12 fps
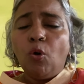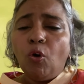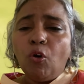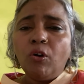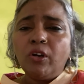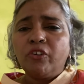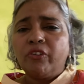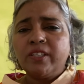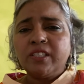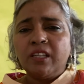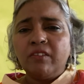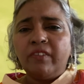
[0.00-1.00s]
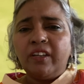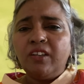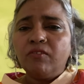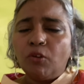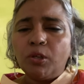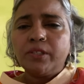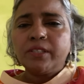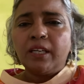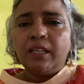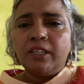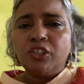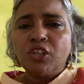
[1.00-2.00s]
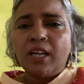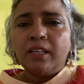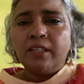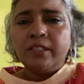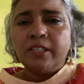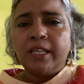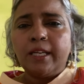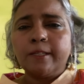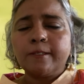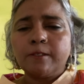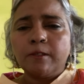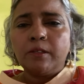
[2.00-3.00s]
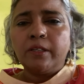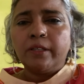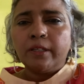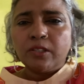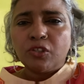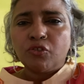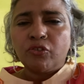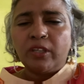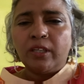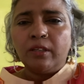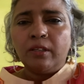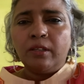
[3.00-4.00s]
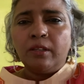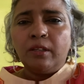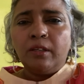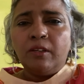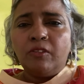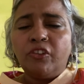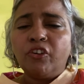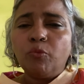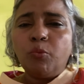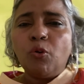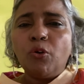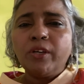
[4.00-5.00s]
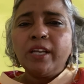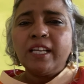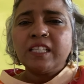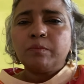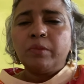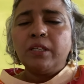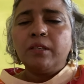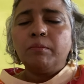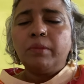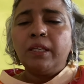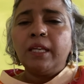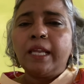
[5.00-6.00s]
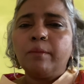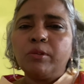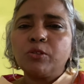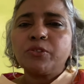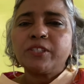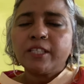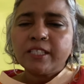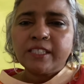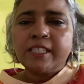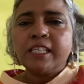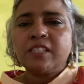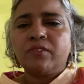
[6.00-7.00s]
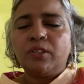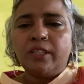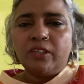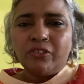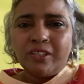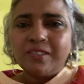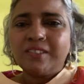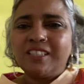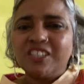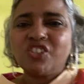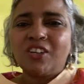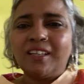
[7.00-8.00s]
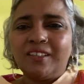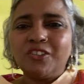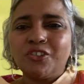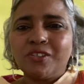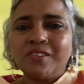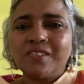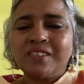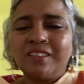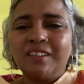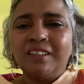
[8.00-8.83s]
or addressing a very volatile and challenging external industry. The reward has been in being able to successfully address these challenges.